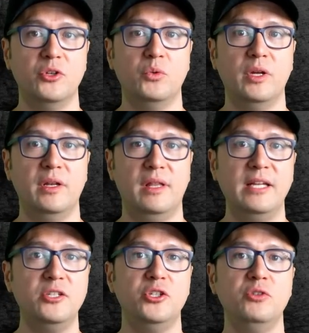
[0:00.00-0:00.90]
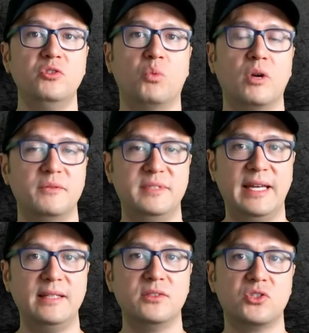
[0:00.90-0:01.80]
you would then choose one of
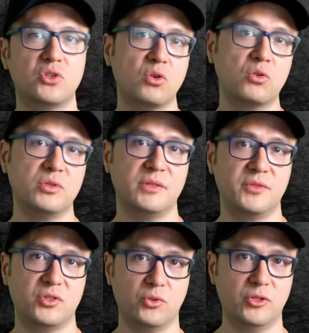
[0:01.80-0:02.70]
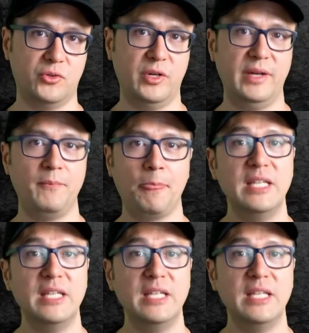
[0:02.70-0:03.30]
10 circles of sorcery.